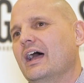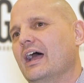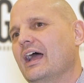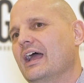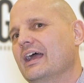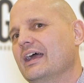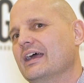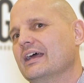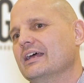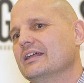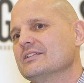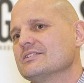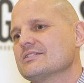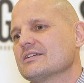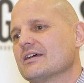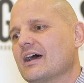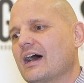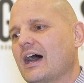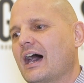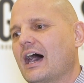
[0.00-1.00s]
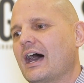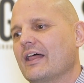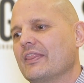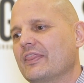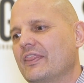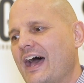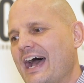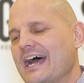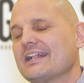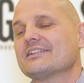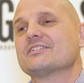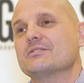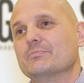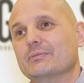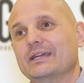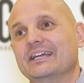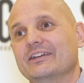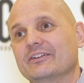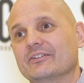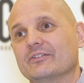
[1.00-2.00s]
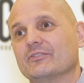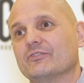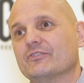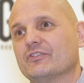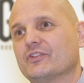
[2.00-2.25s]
And that, to me,